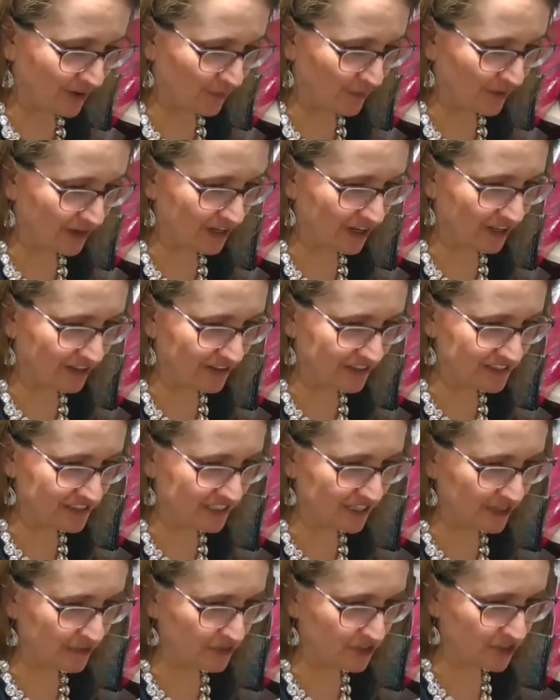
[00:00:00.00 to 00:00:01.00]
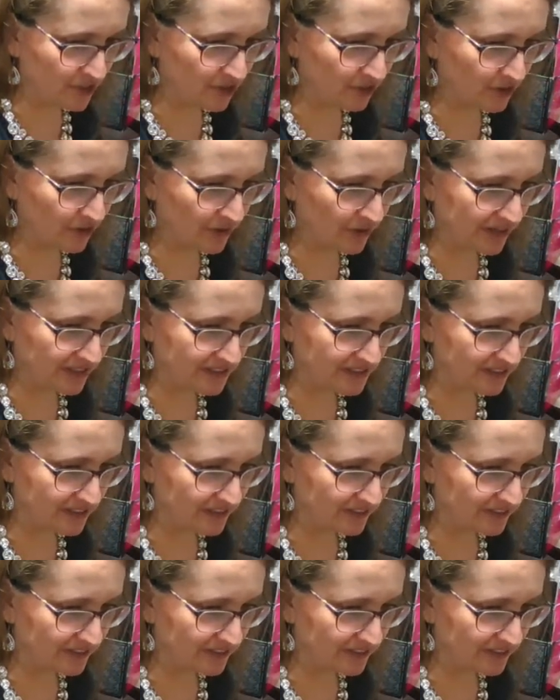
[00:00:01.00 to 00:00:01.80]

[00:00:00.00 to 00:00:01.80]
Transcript: We're going to call these cute turquoise.